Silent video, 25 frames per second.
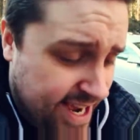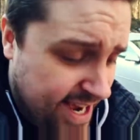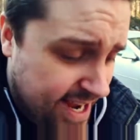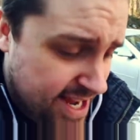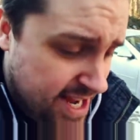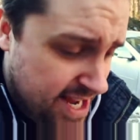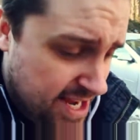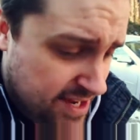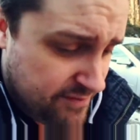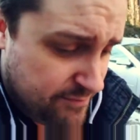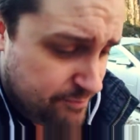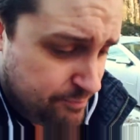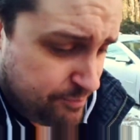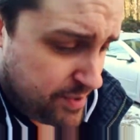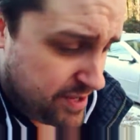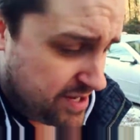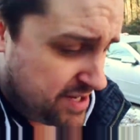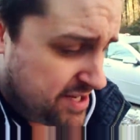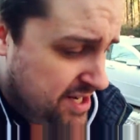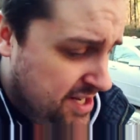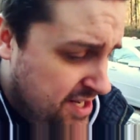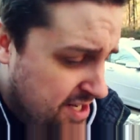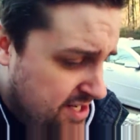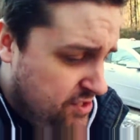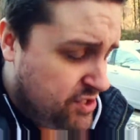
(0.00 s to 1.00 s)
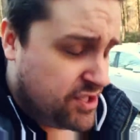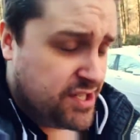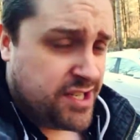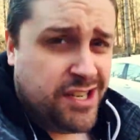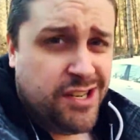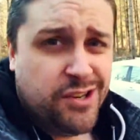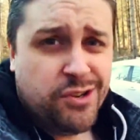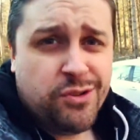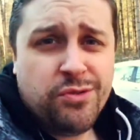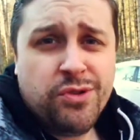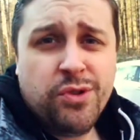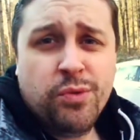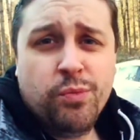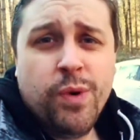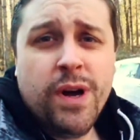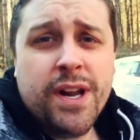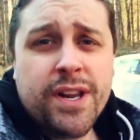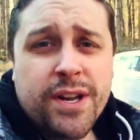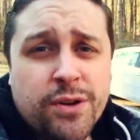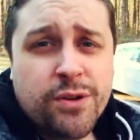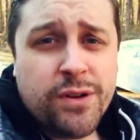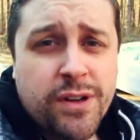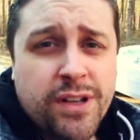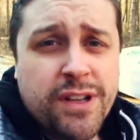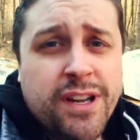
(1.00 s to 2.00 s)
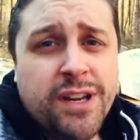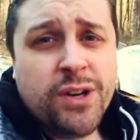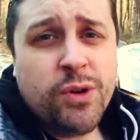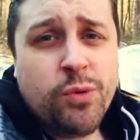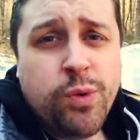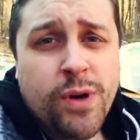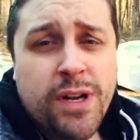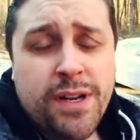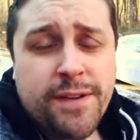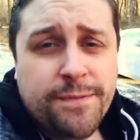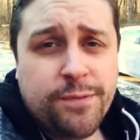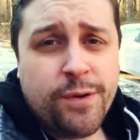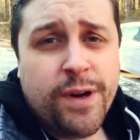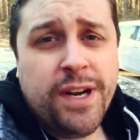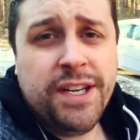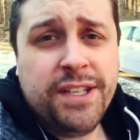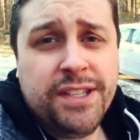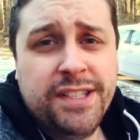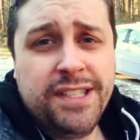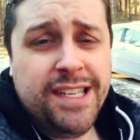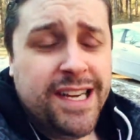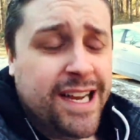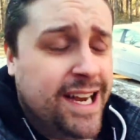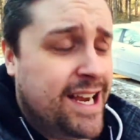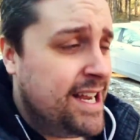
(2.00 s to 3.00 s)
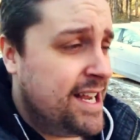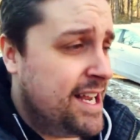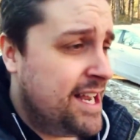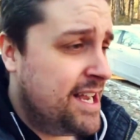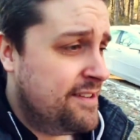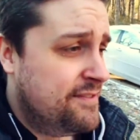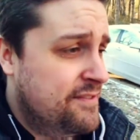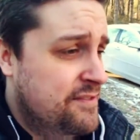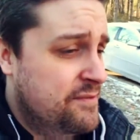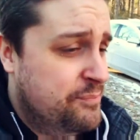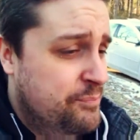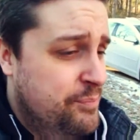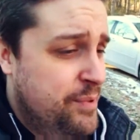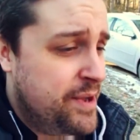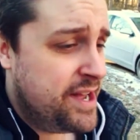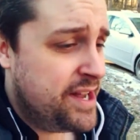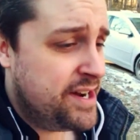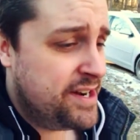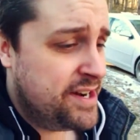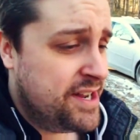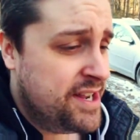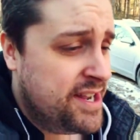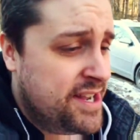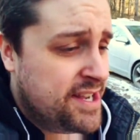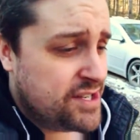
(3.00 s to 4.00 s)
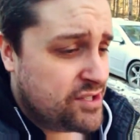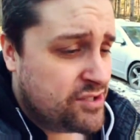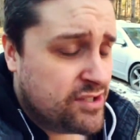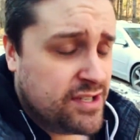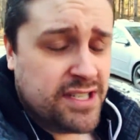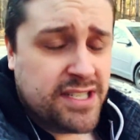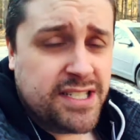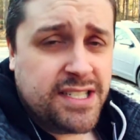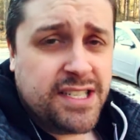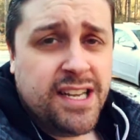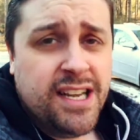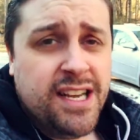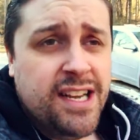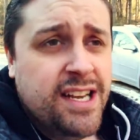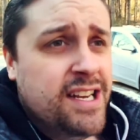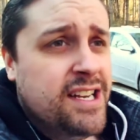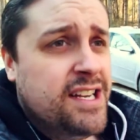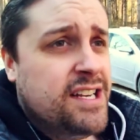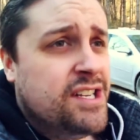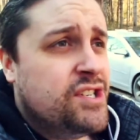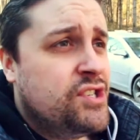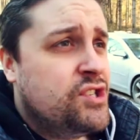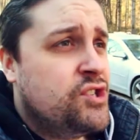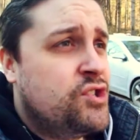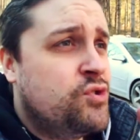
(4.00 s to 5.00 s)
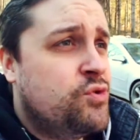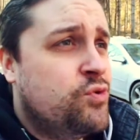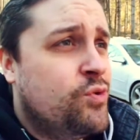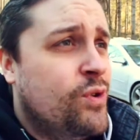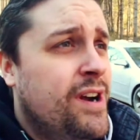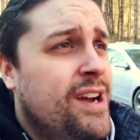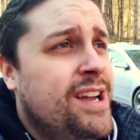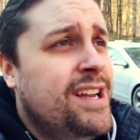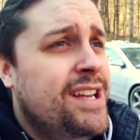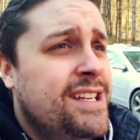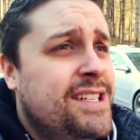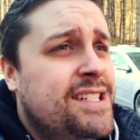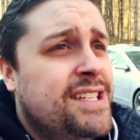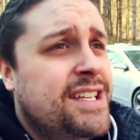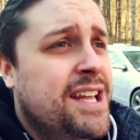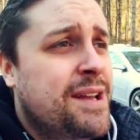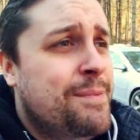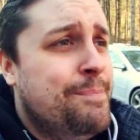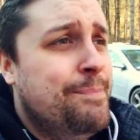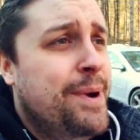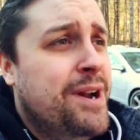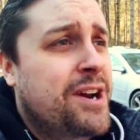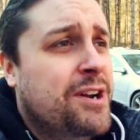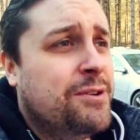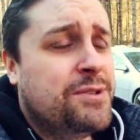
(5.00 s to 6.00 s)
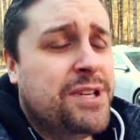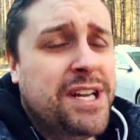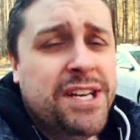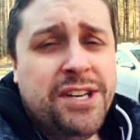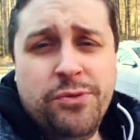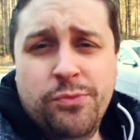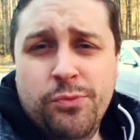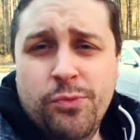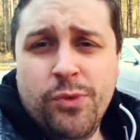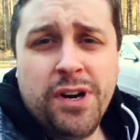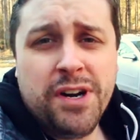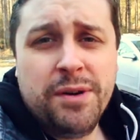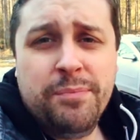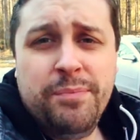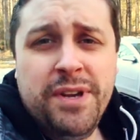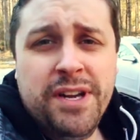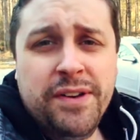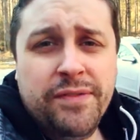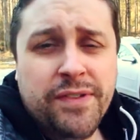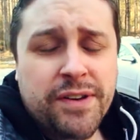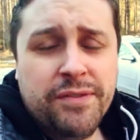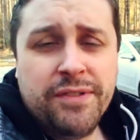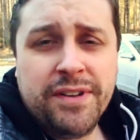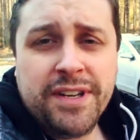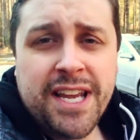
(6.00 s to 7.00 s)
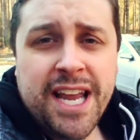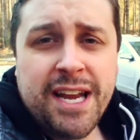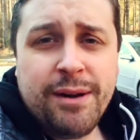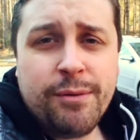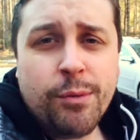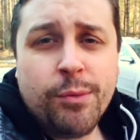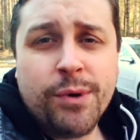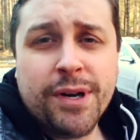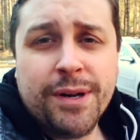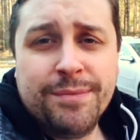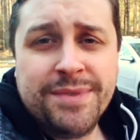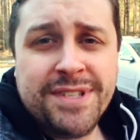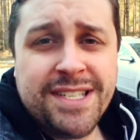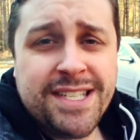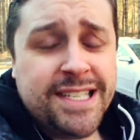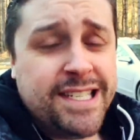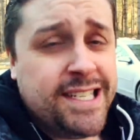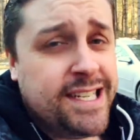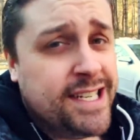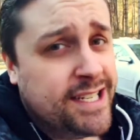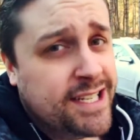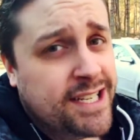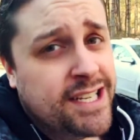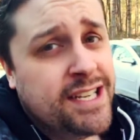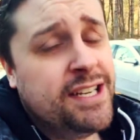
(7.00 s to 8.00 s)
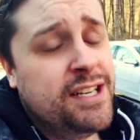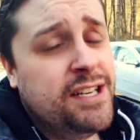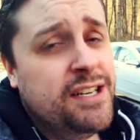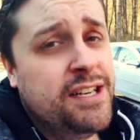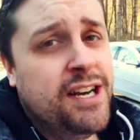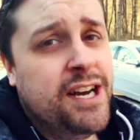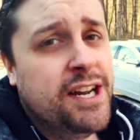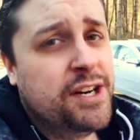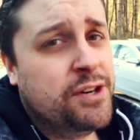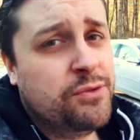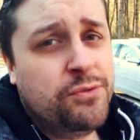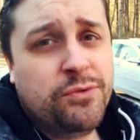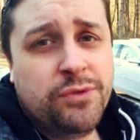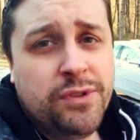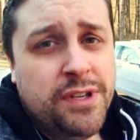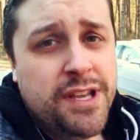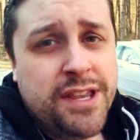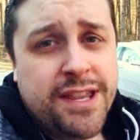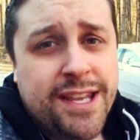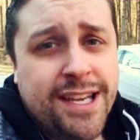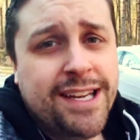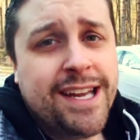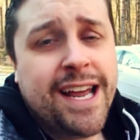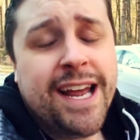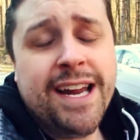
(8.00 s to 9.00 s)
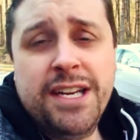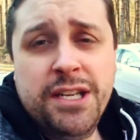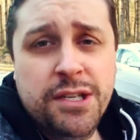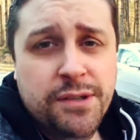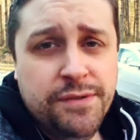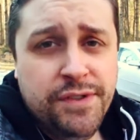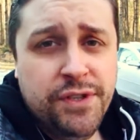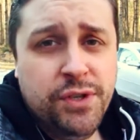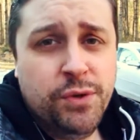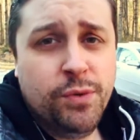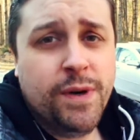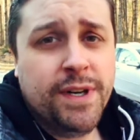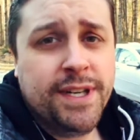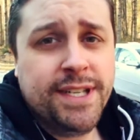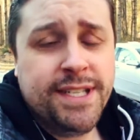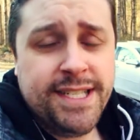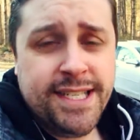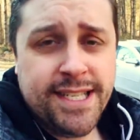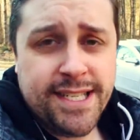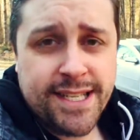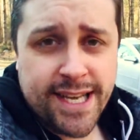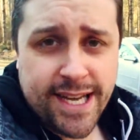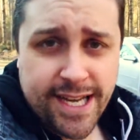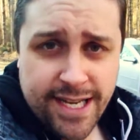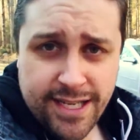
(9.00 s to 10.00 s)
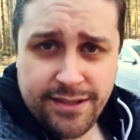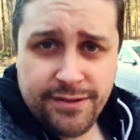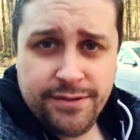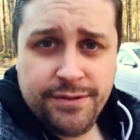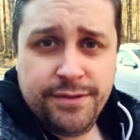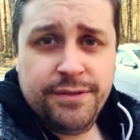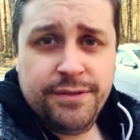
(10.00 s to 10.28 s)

I have been just under the weather, and quite frankly, I have been just trying to get better because I don't want to be in front of the camera when I'm sick. I don't really think any of you want to see that.